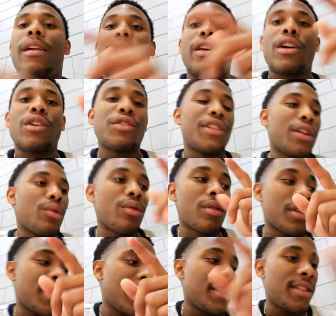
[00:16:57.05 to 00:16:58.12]
Y'all gonna see the
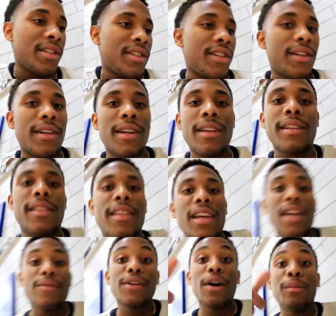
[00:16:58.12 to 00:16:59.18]
real seeds this year.
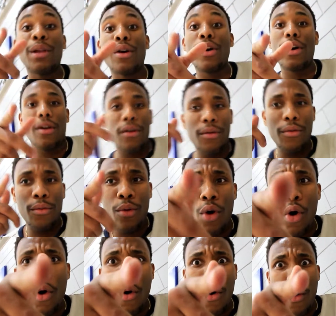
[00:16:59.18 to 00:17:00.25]
We gonna blow up.
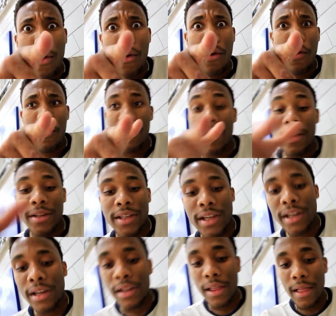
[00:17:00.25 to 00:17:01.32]
Woo! Yeah,
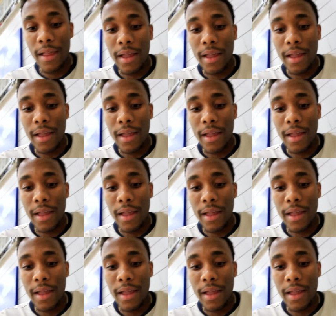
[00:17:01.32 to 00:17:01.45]
yeah.